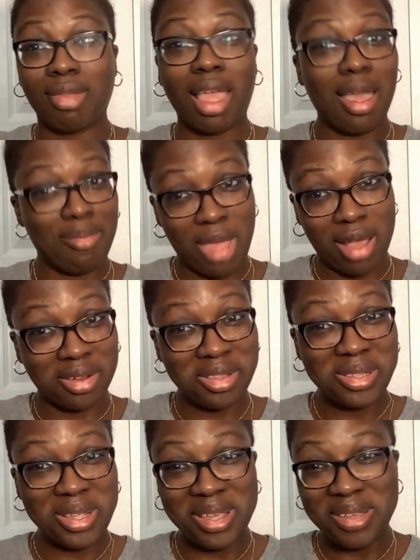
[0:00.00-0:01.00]
I'm not gonna
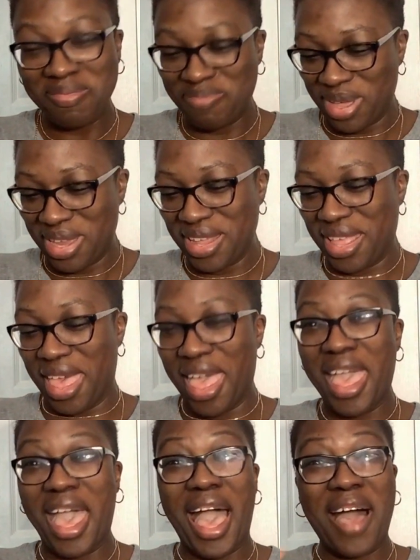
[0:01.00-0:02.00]
sing, but
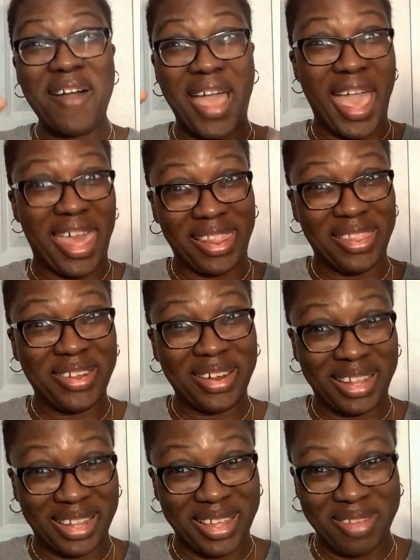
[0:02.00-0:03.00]
I'll add a little
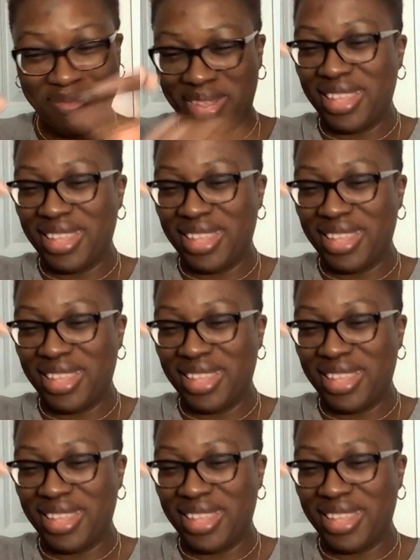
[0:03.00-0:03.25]
clip.